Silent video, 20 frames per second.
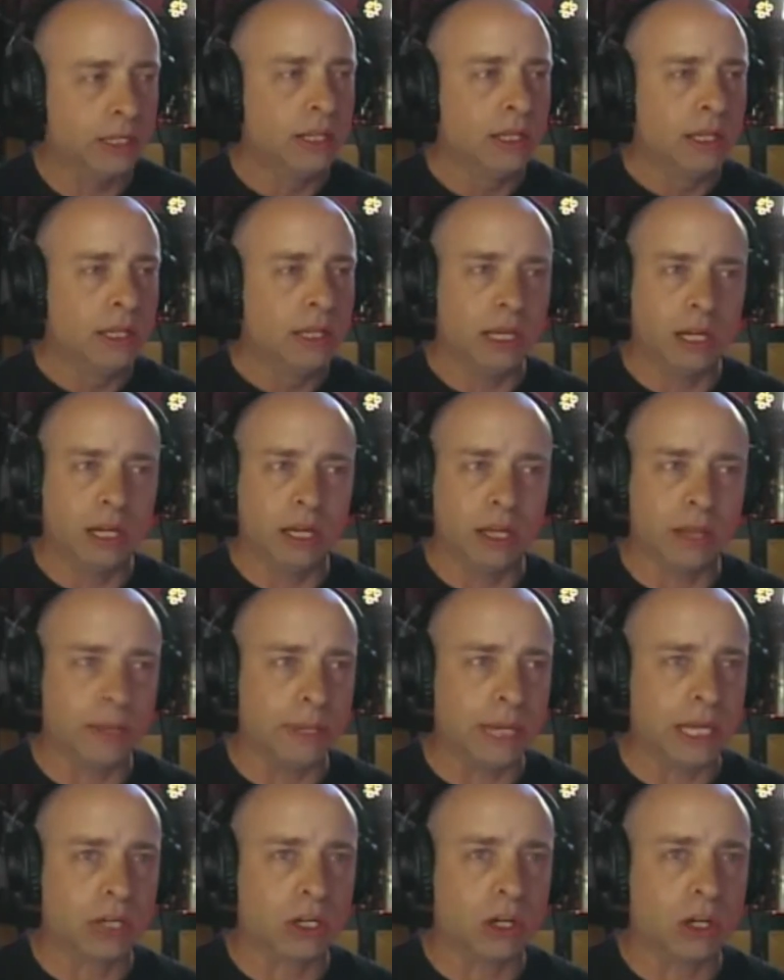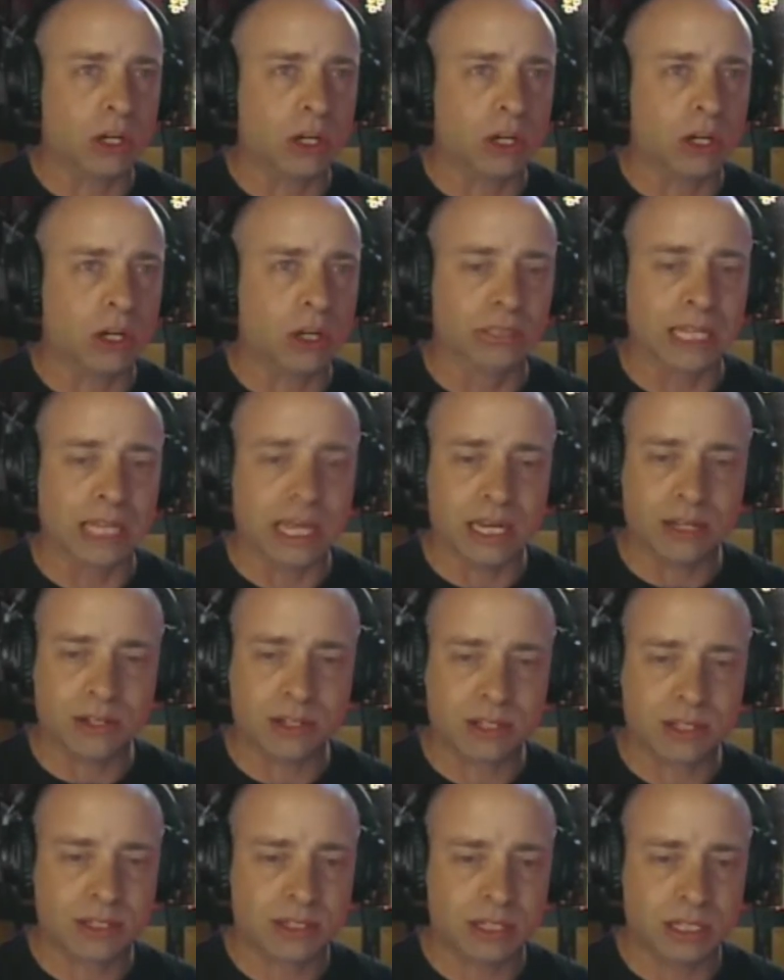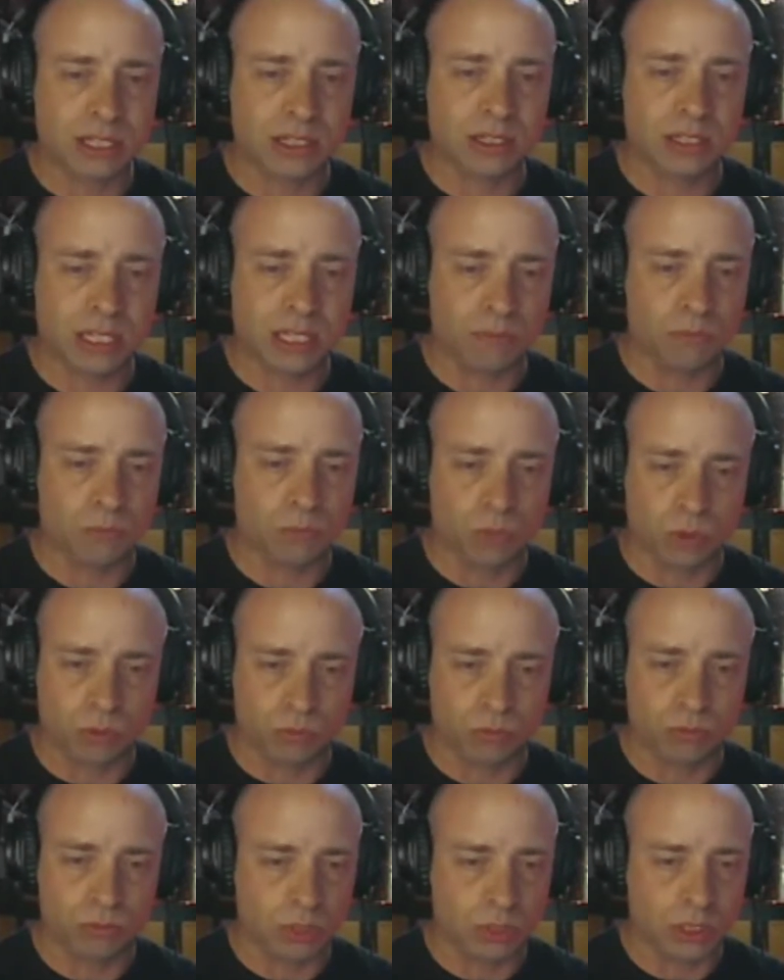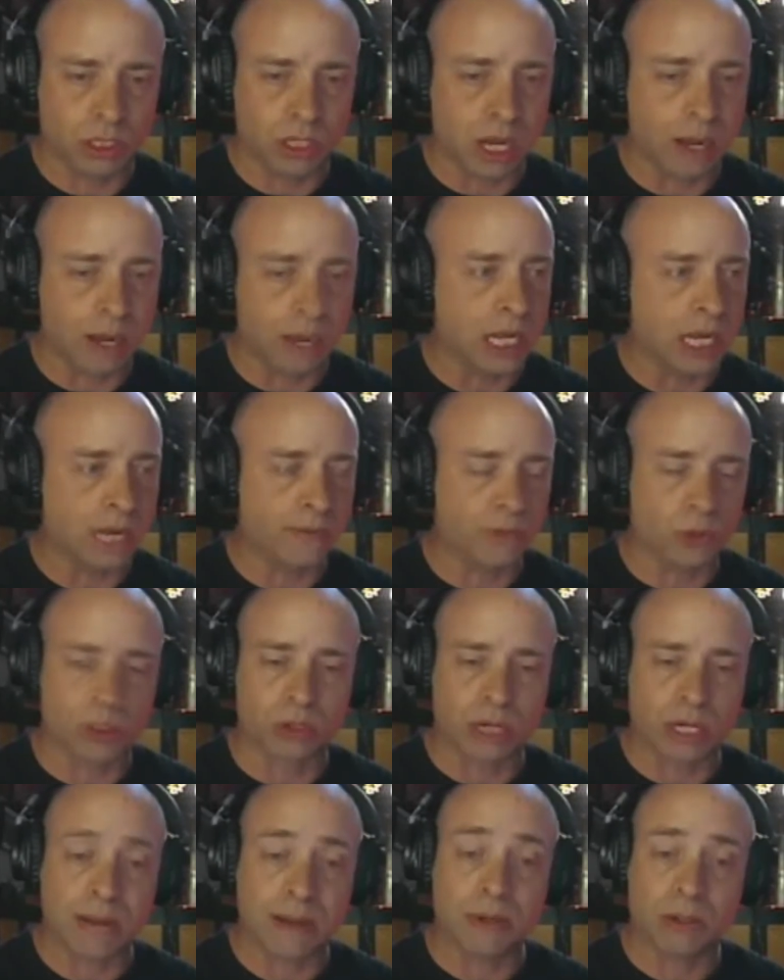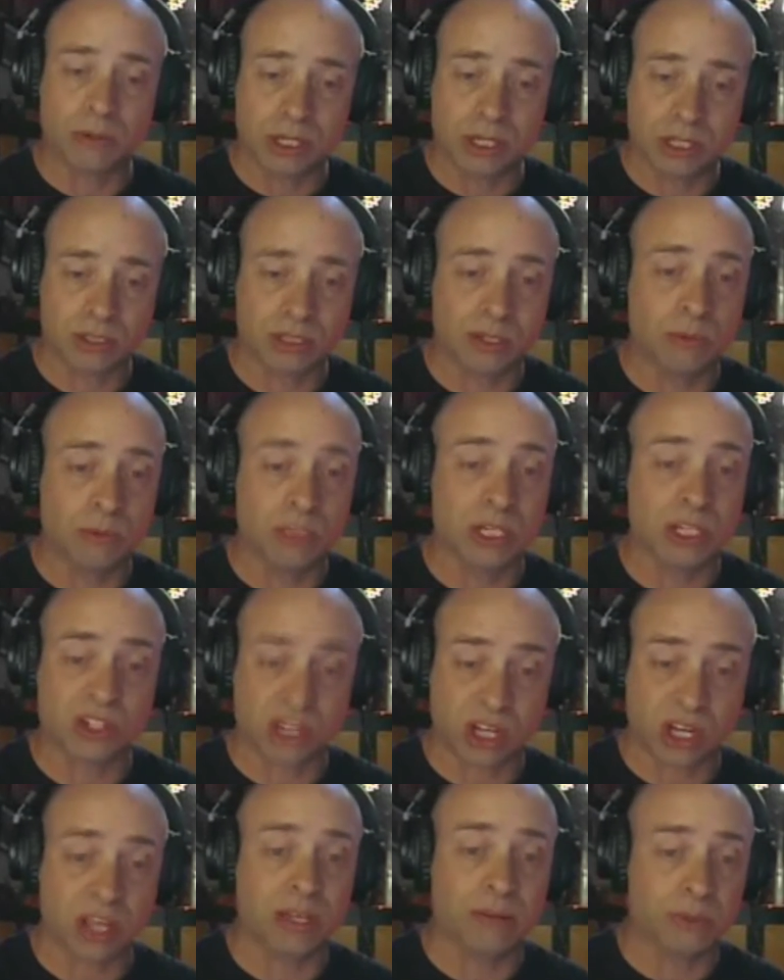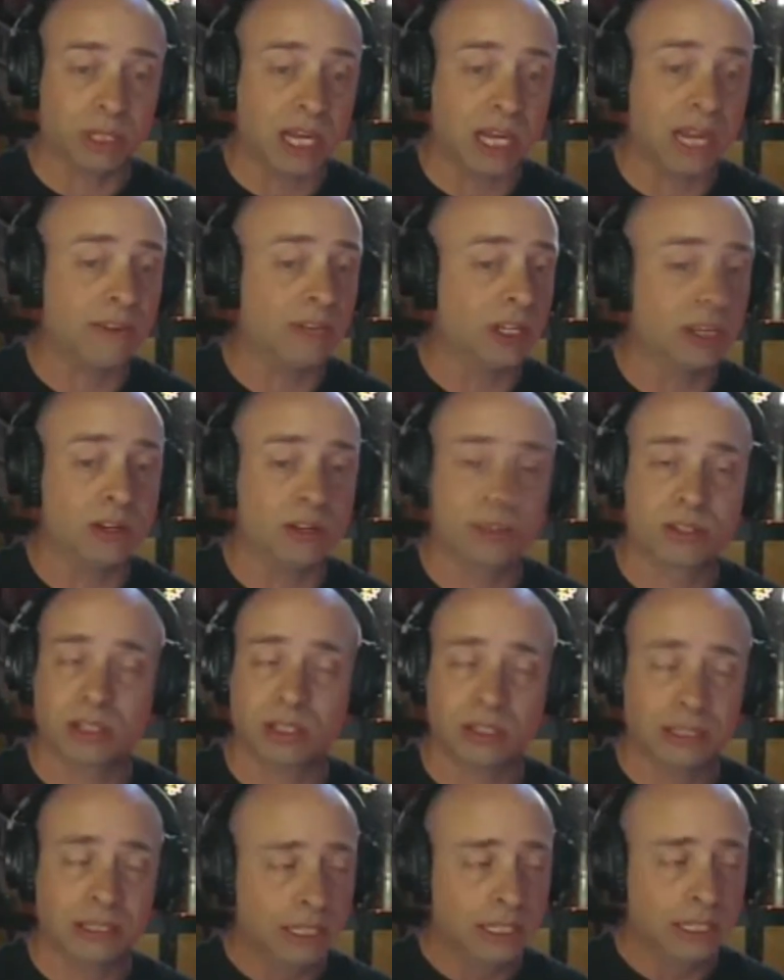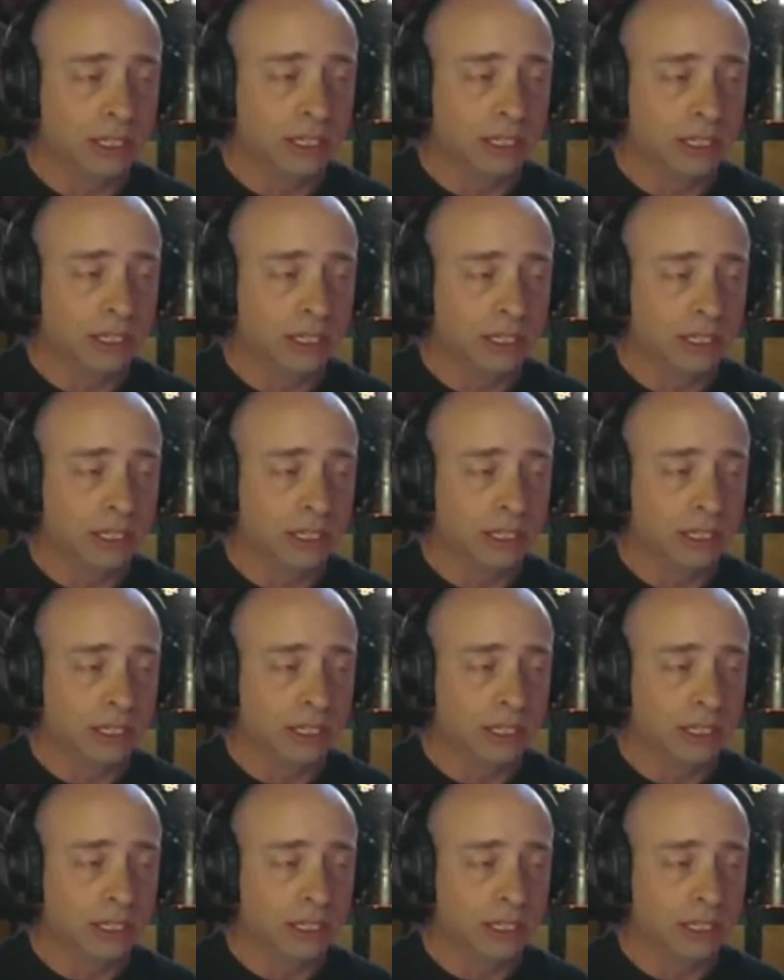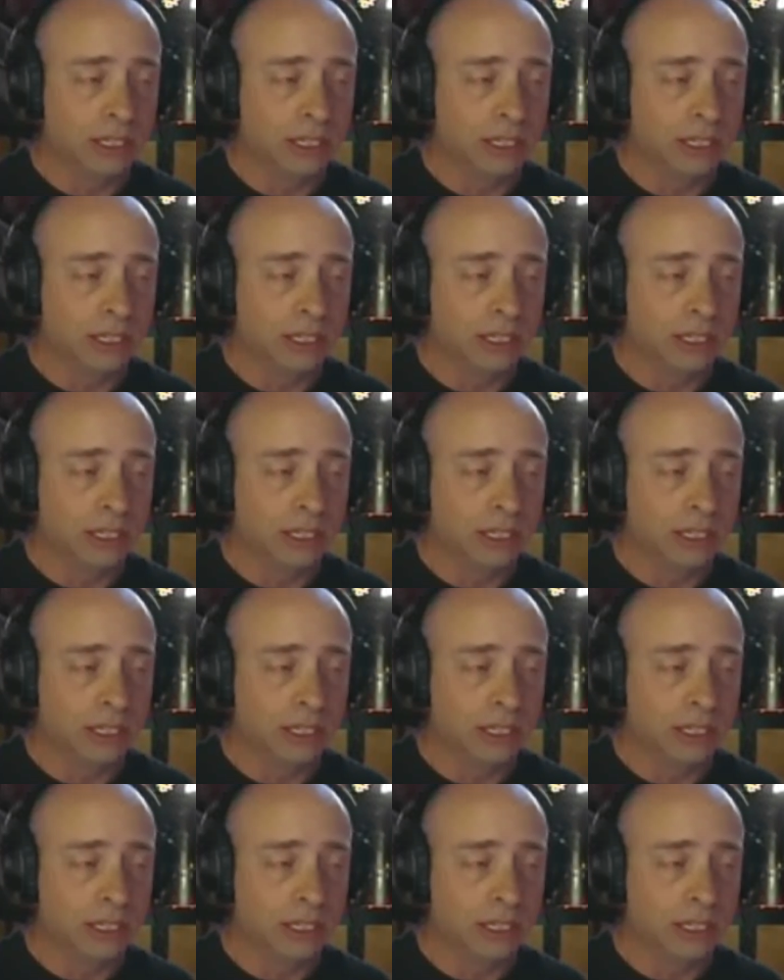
Another band called Lettuce. They were nominated for a Grammy recently. We just saw them live in Houston. Okay. Really cool band.